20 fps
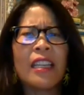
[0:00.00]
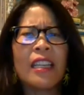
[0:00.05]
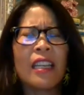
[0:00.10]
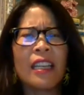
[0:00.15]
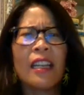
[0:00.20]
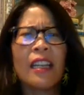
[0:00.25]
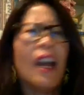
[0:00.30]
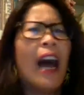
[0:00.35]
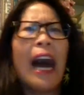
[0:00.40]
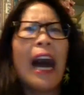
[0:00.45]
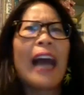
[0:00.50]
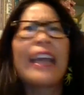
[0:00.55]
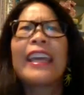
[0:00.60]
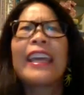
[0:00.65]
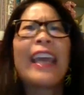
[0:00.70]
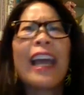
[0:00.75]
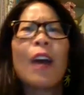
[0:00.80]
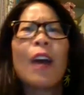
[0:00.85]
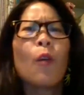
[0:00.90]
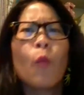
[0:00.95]
I can't
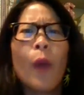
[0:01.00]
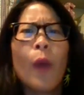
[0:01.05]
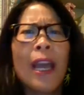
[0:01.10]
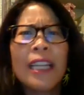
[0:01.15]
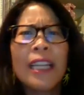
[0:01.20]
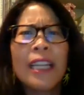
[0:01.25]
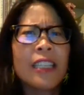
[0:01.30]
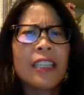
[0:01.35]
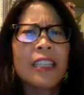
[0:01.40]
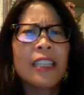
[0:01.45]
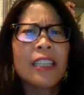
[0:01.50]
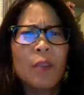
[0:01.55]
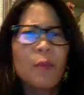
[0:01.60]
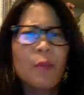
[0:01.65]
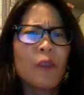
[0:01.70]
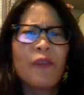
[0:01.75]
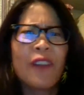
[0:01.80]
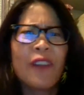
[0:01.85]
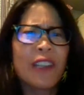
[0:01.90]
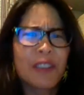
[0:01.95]
wait to hear
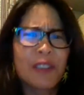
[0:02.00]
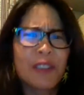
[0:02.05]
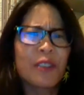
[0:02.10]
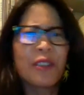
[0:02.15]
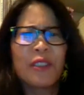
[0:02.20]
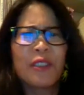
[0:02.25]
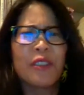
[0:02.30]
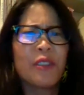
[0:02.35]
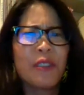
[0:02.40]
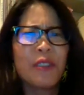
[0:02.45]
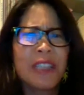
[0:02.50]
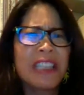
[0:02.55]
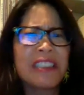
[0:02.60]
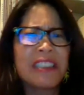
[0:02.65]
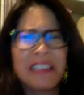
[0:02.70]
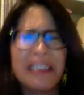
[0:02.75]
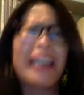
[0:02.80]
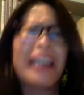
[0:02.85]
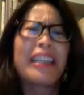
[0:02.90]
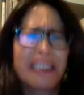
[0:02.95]
Professor Suzuki's next
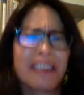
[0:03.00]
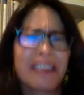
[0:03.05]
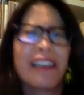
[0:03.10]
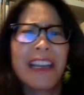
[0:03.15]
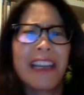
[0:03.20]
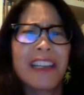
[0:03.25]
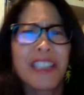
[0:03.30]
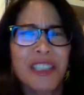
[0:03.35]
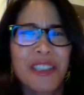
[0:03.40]
lecture.